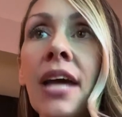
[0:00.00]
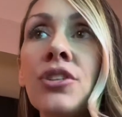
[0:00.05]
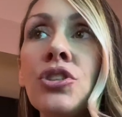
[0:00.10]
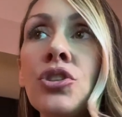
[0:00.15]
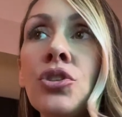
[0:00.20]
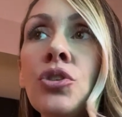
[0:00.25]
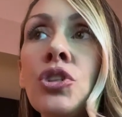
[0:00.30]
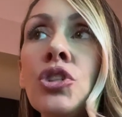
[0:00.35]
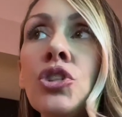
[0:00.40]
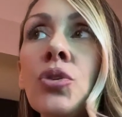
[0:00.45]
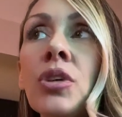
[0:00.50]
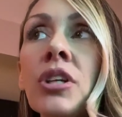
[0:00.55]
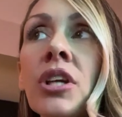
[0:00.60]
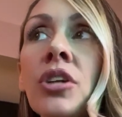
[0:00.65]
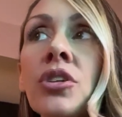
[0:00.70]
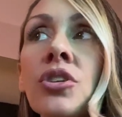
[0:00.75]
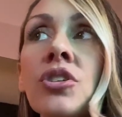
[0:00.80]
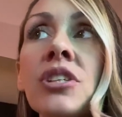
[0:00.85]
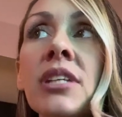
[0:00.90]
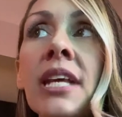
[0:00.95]
As soon as you
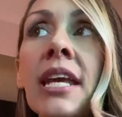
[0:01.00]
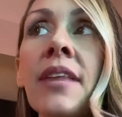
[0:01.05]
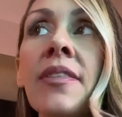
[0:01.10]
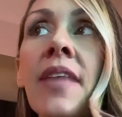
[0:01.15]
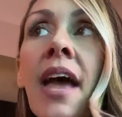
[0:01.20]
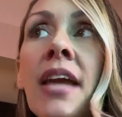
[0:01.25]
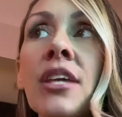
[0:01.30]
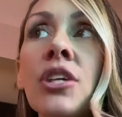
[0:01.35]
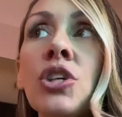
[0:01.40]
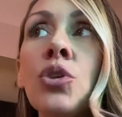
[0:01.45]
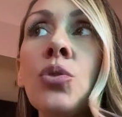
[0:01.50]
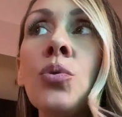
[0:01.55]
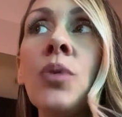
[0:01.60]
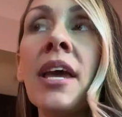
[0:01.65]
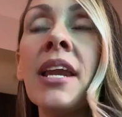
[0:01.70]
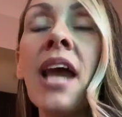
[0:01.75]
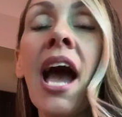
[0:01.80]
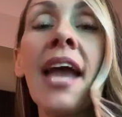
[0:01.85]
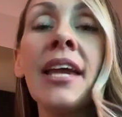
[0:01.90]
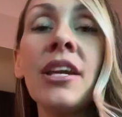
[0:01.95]
can understand that
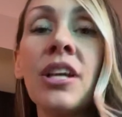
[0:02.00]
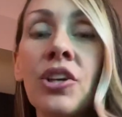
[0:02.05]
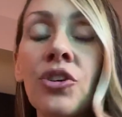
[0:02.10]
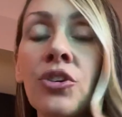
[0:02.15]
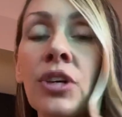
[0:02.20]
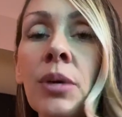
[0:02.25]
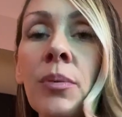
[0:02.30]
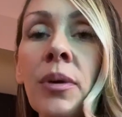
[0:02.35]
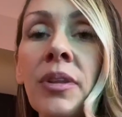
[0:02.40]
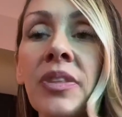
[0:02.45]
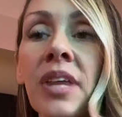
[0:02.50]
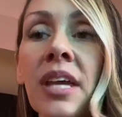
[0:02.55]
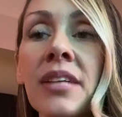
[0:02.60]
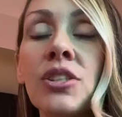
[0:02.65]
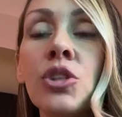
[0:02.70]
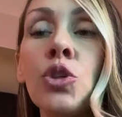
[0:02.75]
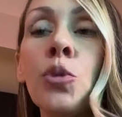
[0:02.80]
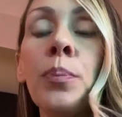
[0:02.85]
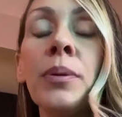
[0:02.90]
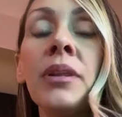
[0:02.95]
and I agree with
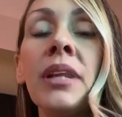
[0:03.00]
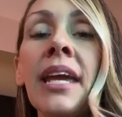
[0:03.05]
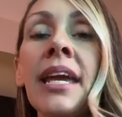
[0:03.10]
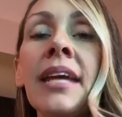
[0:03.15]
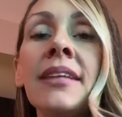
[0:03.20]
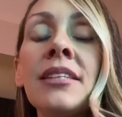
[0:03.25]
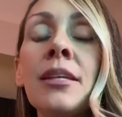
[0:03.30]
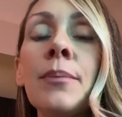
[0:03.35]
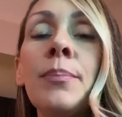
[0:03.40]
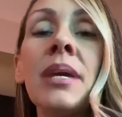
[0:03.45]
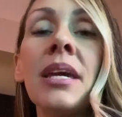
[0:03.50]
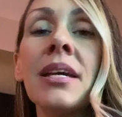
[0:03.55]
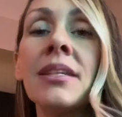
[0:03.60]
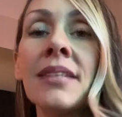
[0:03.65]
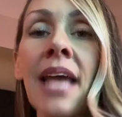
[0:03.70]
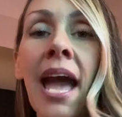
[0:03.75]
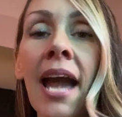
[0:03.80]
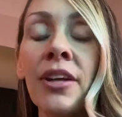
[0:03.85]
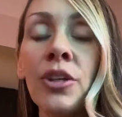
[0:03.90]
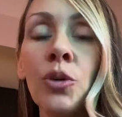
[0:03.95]
this, you plan to be
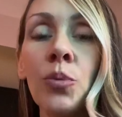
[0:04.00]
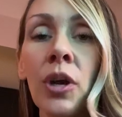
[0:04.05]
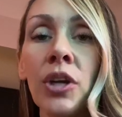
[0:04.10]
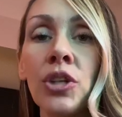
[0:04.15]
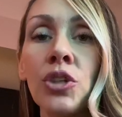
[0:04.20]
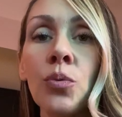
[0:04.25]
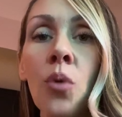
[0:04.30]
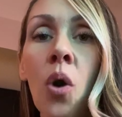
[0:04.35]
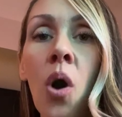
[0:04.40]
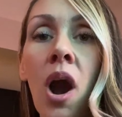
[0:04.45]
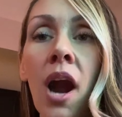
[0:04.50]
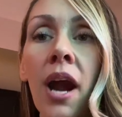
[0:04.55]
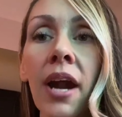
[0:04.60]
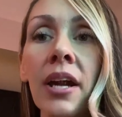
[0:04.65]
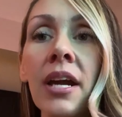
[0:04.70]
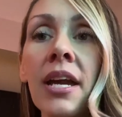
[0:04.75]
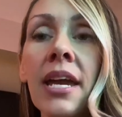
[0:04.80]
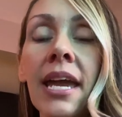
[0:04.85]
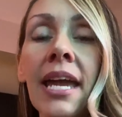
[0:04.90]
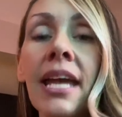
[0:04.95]
exactly where you
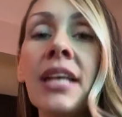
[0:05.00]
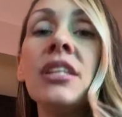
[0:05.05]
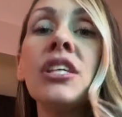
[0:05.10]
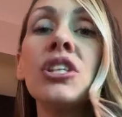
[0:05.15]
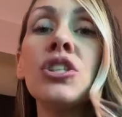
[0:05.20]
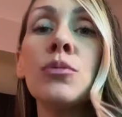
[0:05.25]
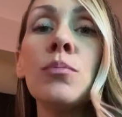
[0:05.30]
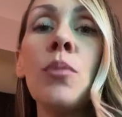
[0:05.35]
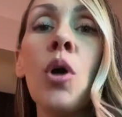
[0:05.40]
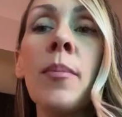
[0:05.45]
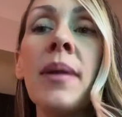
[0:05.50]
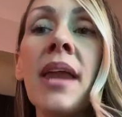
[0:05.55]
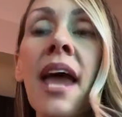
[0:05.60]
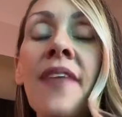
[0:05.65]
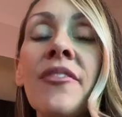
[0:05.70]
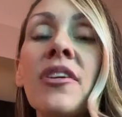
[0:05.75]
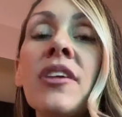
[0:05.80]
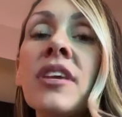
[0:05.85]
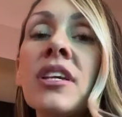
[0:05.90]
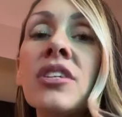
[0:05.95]
are in this
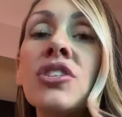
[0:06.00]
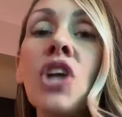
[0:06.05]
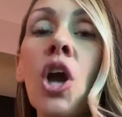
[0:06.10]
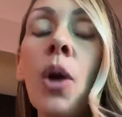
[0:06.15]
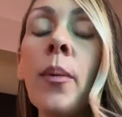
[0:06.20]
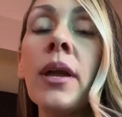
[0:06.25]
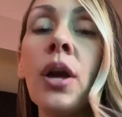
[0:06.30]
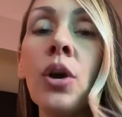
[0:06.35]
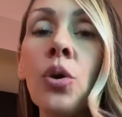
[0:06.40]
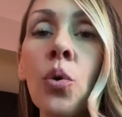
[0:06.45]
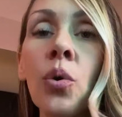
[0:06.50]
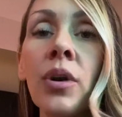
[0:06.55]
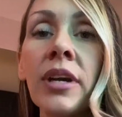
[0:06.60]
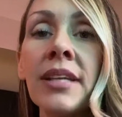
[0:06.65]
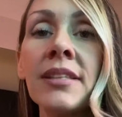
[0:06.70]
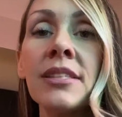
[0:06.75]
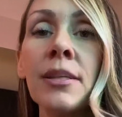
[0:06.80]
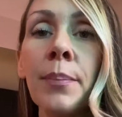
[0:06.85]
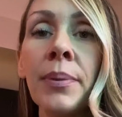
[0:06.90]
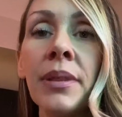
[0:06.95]
moment. Everything's going
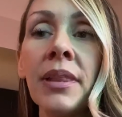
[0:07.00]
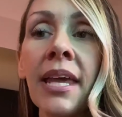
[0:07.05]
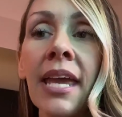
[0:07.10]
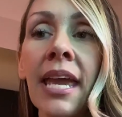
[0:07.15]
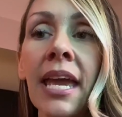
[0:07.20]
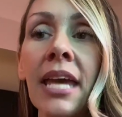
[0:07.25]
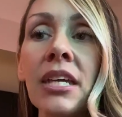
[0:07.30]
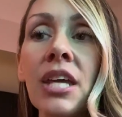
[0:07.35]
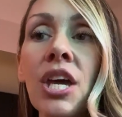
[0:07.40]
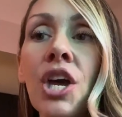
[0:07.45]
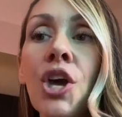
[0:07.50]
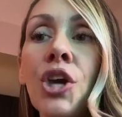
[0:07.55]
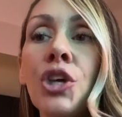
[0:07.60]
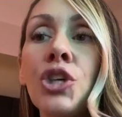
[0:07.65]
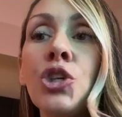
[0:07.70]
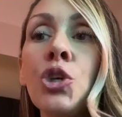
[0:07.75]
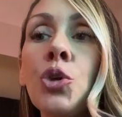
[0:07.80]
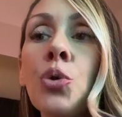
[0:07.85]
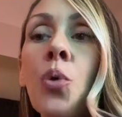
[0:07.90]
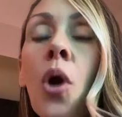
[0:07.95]
according to plan.
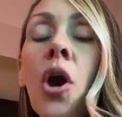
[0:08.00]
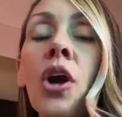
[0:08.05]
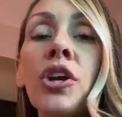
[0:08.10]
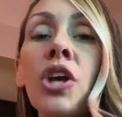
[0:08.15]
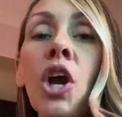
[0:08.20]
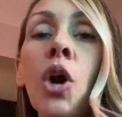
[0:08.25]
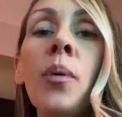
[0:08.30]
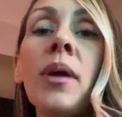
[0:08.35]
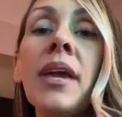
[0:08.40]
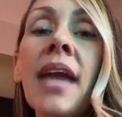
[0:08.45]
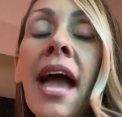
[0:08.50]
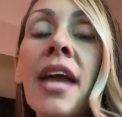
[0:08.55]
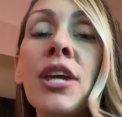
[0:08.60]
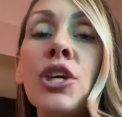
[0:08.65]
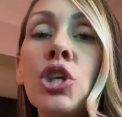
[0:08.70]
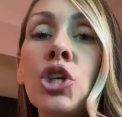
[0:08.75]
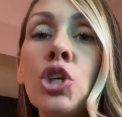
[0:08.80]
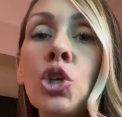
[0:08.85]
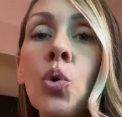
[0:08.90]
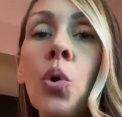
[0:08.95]
You are going
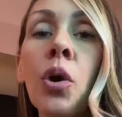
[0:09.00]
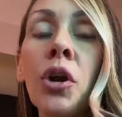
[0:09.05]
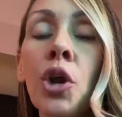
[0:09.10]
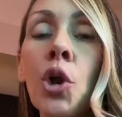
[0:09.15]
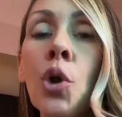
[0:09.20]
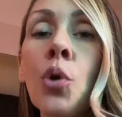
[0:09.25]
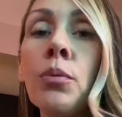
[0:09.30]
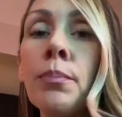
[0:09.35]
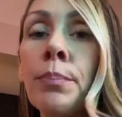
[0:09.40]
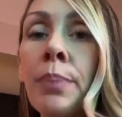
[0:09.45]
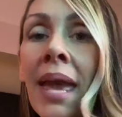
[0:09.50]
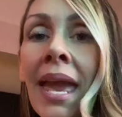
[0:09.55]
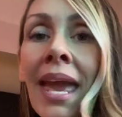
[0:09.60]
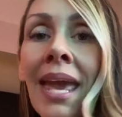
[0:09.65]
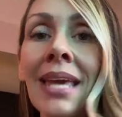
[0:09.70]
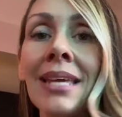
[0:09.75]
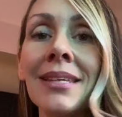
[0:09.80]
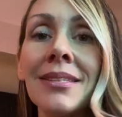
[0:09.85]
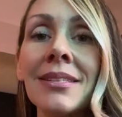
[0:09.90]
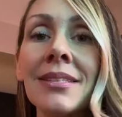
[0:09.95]
at your own
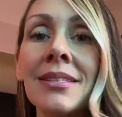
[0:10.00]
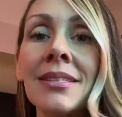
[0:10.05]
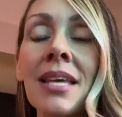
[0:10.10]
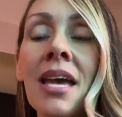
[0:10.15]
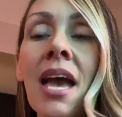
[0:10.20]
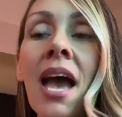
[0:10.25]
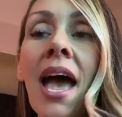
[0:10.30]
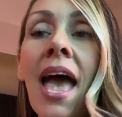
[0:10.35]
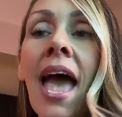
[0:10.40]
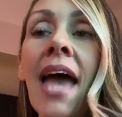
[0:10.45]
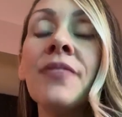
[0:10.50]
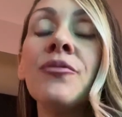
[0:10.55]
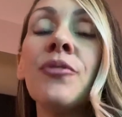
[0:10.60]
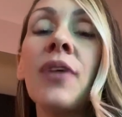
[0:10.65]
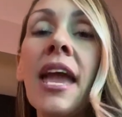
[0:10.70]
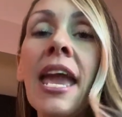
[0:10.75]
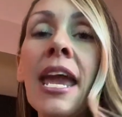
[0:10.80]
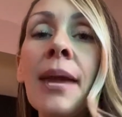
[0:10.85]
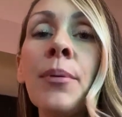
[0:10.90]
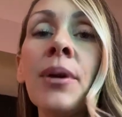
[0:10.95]
pace.
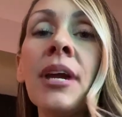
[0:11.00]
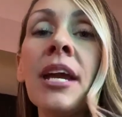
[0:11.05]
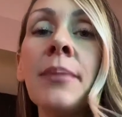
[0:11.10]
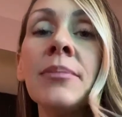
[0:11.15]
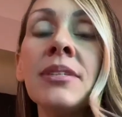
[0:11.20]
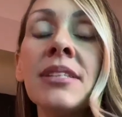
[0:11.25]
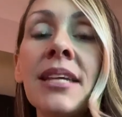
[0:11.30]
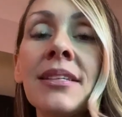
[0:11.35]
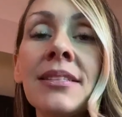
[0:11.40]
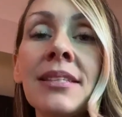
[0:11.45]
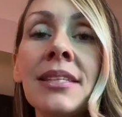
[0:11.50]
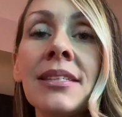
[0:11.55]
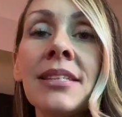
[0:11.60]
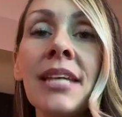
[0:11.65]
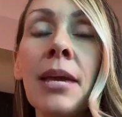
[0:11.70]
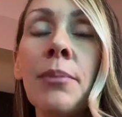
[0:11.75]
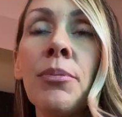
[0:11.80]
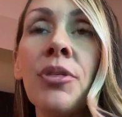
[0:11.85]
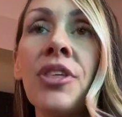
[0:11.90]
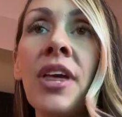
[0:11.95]
And Abraham says the
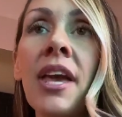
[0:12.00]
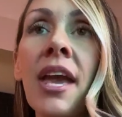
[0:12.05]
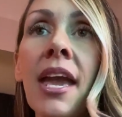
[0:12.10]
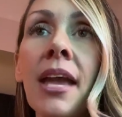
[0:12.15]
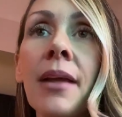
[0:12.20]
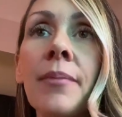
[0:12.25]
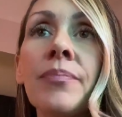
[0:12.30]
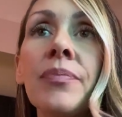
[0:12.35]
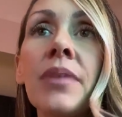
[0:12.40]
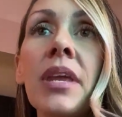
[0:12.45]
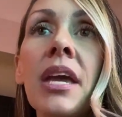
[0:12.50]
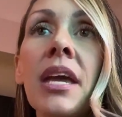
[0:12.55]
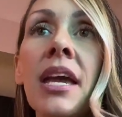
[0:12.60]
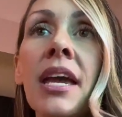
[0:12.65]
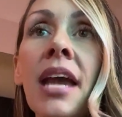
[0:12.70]
same thing.